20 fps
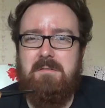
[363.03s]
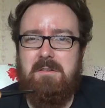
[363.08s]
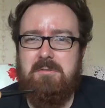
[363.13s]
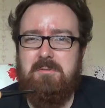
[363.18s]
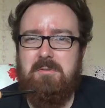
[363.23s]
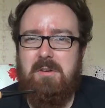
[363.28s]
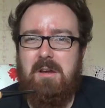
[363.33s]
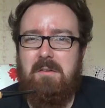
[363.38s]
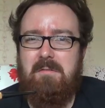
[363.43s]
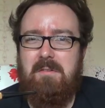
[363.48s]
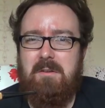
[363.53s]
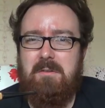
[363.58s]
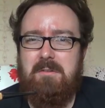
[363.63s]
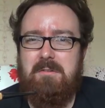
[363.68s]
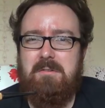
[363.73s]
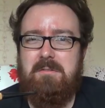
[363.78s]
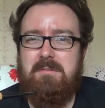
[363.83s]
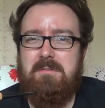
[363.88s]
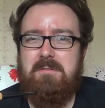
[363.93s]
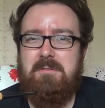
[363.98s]
That's what I
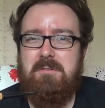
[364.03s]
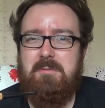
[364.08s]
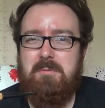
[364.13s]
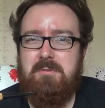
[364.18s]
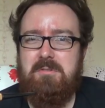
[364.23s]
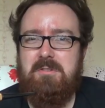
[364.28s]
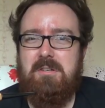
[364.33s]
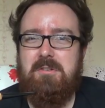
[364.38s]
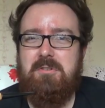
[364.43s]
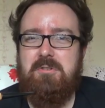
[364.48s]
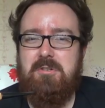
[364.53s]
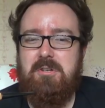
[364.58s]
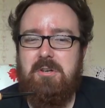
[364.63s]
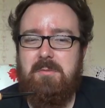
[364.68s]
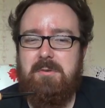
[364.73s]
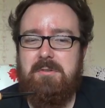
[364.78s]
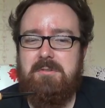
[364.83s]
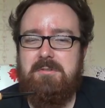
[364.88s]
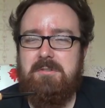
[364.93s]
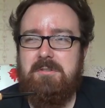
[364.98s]
find. Too much like
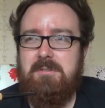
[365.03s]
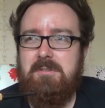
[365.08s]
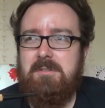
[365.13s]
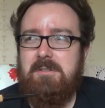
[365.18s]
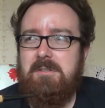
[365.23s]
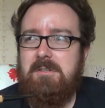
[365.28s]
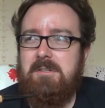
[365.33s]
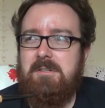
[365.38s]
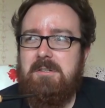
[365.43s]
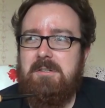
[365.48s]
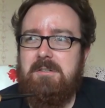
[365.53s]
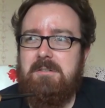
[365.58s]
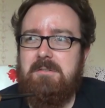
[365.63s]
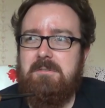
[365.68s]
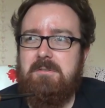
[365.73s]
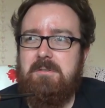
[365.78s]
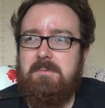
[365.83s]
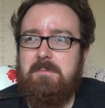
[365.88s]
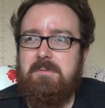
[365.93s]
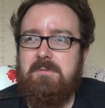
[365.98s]
sherbet.
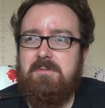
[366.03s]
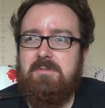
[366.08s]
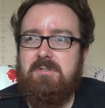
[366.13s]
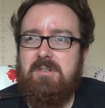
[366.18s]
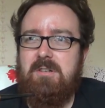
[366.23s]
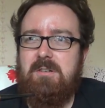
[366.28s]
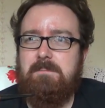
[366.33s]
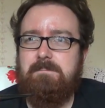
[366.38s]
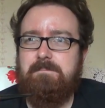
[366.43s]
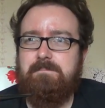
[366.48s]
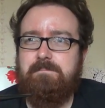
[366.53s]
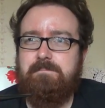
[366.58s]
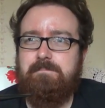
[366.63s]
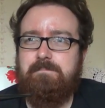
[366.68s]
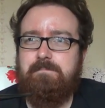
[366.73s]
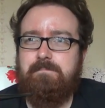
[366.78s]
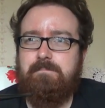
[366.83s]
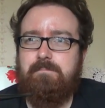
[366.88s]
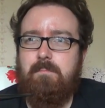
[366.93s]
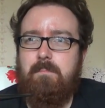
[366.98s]
Too much
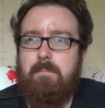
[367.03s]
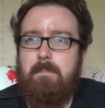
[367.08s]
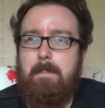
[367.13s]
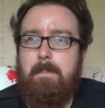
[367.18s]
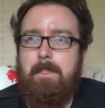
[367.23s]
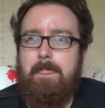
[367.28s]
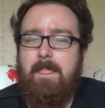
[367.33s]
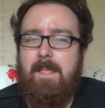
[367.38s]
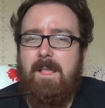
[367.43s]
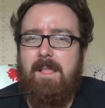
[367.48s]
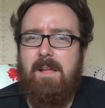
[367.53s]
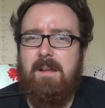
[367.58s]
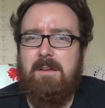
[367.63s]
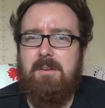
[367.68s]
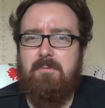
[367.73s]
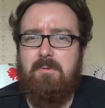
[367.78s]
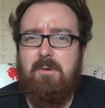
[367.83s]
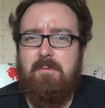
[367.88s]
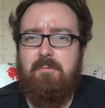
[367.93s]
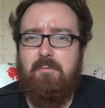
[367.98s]
like
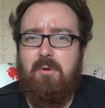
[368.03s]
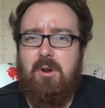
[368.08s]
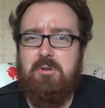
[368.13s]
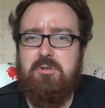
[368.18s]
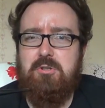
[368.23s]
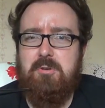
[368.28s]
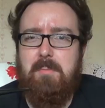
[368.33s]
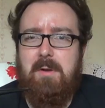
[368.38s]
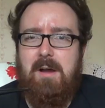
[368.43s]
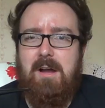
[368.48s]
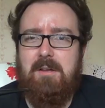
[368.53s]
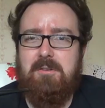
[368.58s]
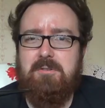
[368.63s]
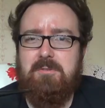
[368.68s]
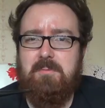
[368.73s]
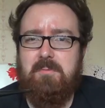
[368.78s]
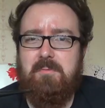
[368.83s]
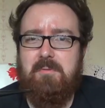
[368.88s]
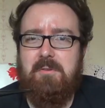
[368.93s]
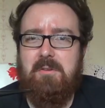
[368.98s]
a refresher bar,
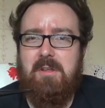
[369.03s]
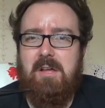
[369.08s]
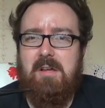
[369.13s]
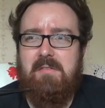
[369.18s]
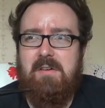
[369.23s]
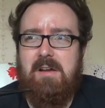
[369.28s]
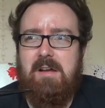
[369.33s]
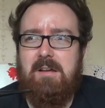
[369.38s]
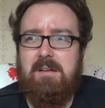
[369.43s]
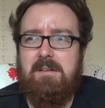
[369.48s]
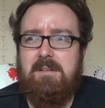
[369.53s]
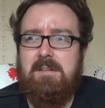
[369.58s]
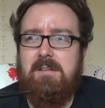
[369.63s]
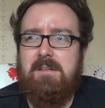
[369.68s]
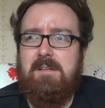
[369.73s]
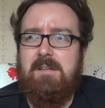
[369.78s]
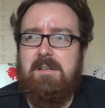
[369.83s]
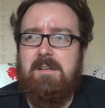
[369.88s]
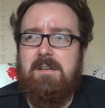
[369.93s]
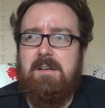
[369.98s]
something like that.
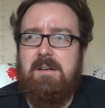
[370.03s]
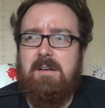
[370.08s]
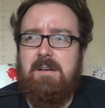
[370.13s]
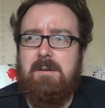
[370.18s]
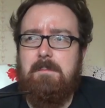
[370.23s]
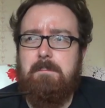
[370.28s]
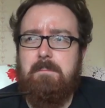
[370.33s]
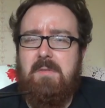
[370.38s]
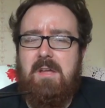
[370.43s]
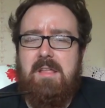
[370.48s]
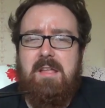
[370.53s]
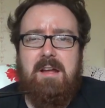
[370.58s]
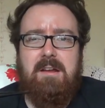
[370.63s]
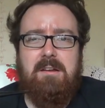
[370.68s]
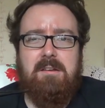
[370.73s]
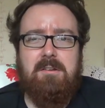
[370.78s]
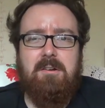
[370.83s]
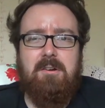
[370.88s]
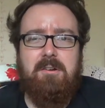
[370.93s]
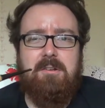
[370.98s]
And
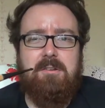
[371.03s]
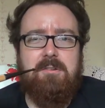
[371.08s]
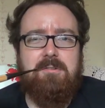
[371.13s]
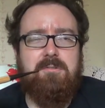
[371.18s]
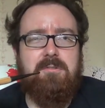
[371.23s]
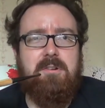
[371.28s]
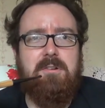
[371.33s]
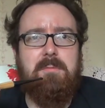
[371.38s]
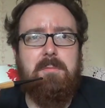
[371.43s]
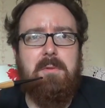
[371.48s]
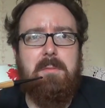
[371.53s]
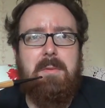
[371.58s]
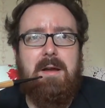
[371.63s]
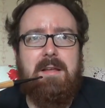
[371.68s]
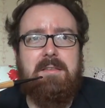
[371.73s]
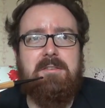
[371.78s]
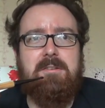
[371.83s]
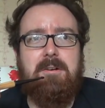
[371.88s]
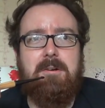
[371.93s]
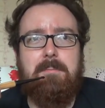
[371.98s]
I got incredibly
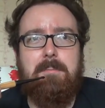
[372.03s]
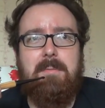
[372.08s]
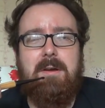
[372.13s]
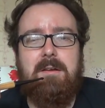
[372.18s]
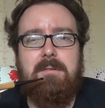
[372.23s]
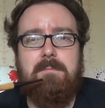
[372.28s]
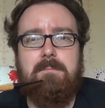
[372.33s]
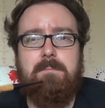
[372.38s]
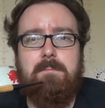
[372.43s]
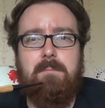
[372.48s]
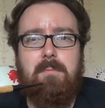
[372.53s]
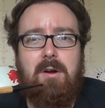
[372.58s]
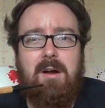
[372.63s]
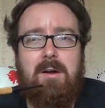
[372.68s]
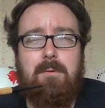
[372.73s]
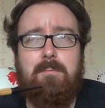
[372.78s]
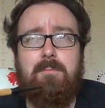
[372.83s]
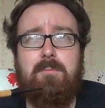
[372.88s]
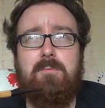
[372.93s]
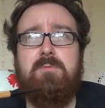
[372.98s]
bad tongue bite, but I
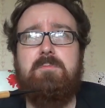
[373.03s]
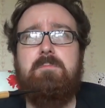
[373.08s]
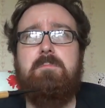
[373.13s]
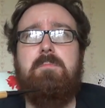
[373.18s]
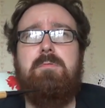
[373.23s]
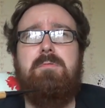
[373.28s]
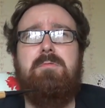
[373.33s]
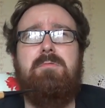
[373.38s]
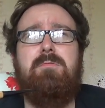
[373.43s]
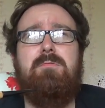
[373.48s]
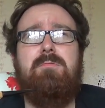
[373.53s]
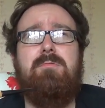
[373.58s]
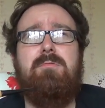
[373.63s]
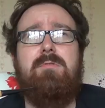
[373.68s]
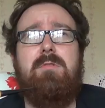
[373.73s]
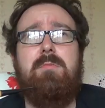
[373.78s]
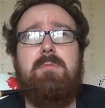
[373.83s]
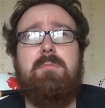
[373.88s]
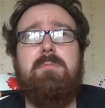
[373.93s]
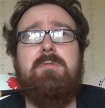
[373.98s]
was
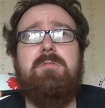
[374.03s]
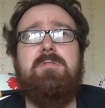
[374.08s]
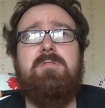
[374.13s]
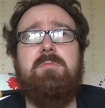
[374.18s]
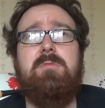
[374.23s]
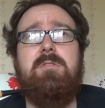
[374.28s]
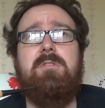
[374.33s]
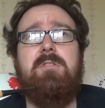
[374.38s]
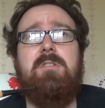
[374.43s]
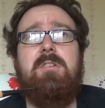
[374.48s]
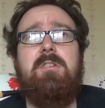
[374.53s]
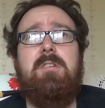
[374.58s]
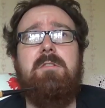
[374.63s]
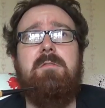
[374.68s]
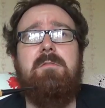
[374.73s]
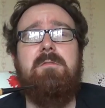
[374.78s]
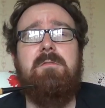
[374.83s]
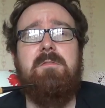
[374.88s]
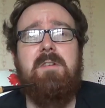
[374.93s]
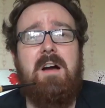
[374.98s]
probably smoking it
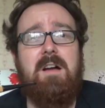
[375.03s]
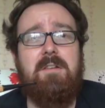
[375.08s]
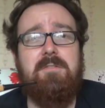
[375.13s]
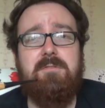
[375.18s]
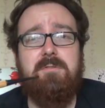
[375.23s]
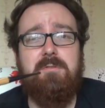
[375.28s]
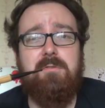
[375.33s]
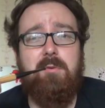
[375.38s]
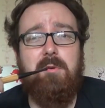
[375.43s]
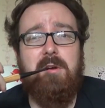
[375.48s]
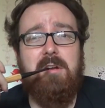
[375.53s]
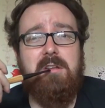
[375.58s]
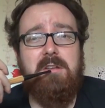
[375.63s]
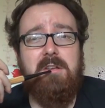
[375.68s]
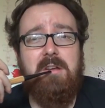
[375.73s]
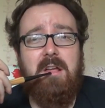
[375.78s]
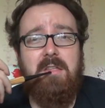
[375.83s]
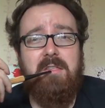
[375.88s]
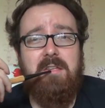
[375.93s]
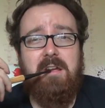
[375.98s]
far too
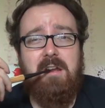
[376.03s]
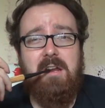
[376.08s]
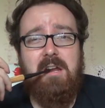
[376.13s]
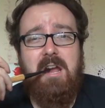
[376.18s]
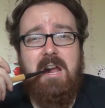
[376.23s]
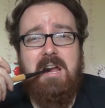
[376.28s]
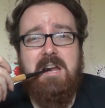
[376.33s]
quickly, I think.